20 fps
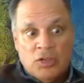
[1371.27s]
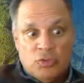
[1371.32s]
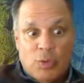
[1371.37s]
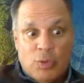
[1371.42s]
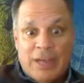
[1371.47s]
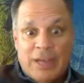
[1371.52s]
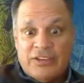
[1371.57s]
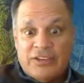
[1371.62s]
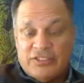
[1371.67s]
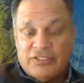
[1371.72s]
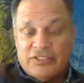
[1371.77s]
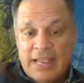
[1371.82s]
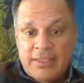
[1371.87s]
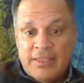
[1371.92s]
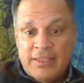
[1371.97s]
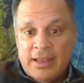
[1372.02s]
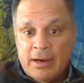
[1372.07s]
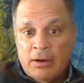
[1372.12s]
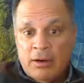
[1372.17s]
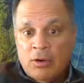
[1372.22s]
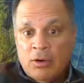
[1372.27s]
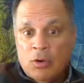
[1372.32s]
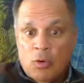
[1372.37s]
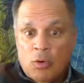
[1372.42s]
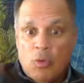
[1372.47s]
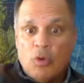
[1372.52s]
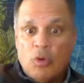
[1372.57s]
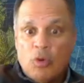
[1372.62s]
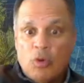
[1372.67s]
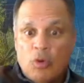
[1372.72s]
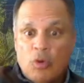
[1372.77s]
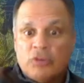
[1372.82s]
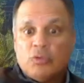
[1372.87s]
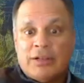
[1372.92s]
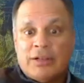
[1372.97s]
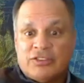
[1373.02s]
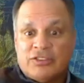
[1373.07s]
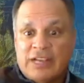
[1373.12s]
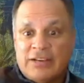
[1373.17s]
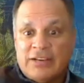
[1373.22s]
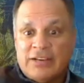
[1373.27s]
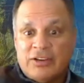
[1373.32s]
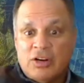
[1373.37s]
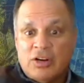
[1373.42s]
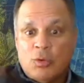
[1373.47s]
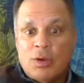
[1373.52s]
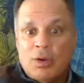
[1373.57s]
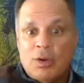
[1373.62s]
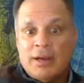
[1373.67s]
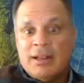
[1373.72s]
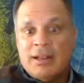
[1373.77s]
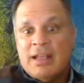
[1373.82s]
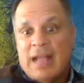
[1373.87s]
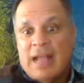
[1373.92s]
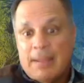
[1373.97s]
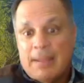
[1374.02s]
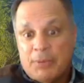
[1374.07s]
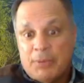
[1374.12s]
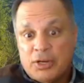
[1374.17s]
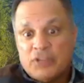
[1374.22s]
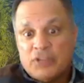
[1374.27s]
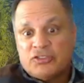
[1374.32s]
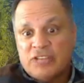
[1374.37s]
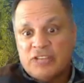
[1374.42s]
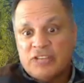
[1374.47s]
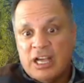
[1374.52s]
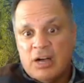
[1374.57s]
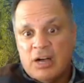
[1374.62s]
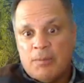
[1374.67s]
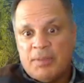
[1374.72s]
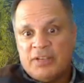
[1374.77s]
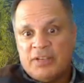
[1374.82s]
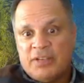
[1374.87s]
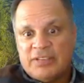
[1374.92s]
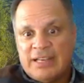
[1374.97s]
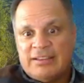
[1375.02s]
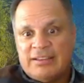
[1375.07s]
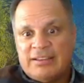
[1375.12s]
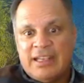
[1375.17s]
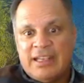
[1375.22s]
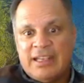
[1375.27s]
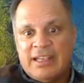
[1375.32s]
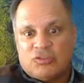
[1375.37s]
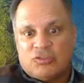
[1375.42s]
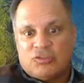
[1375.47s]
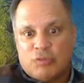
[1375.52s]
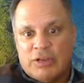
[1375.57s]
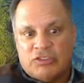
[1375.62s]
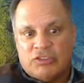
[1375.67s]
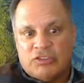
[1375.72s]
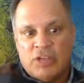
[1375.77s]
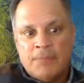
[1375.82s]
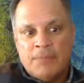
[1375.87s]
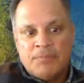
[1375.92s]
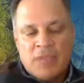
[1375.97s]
Do I stay there, or do I decide, you know what, I'm going to sell because I think it's reachable?